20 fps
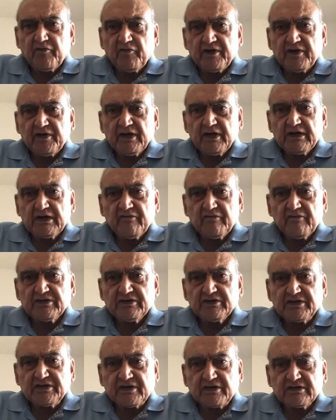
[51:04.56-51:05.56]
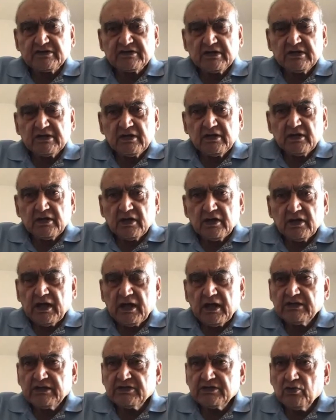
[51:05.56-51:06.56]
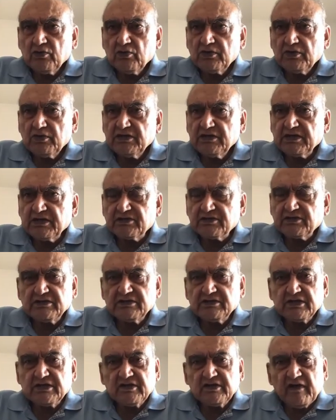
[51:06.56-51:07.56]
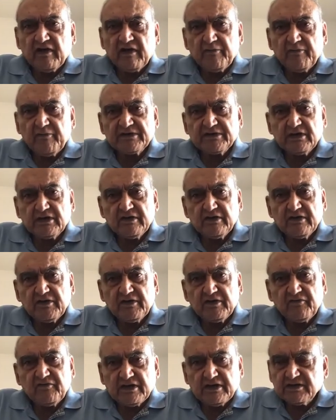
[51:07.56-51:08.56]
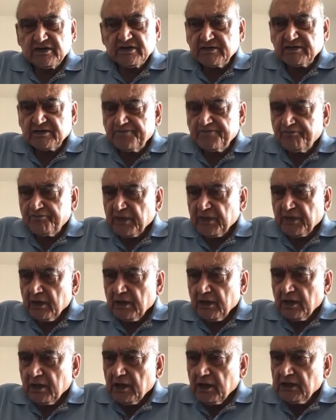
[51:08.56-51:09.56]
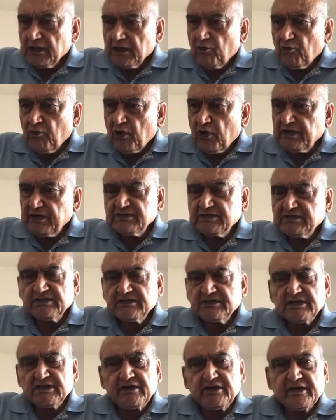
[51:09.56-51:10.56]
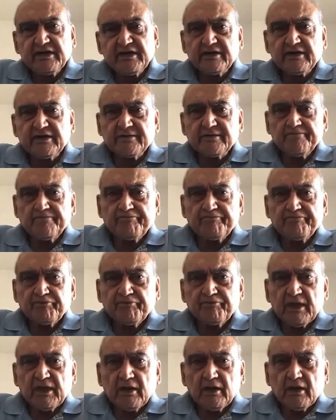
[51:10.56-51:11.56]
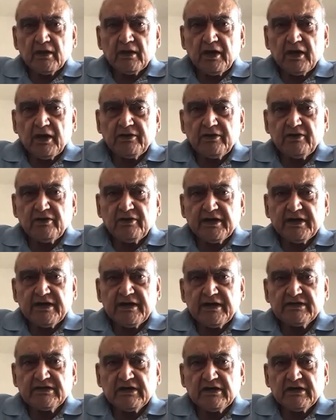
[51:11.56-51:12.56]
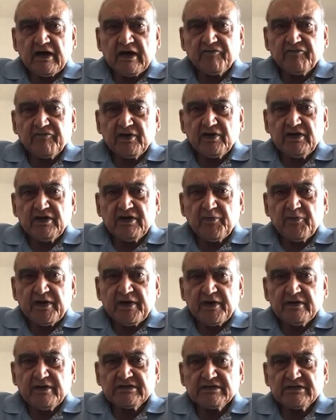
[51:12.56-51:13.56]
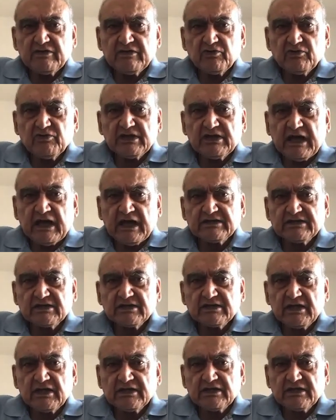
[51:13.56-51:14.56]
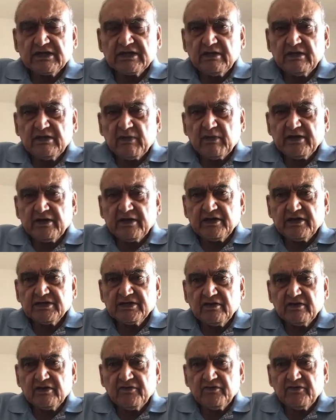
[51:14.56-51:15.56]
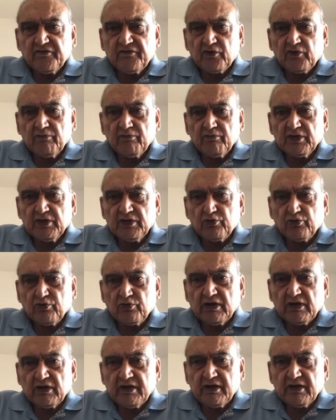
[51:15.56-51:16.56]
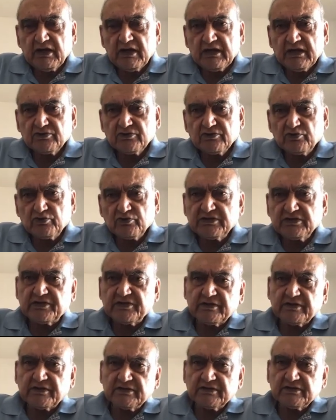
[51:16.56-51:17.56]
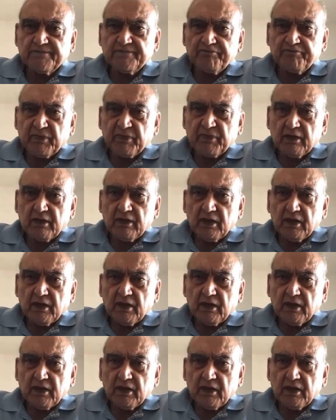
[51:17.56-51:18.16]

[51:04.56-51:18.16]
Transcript: people of India live in cities and only 65% live in villages. Now, what does this indicate? It indicates that after independence, there was large scale migration from the rural areas to the cities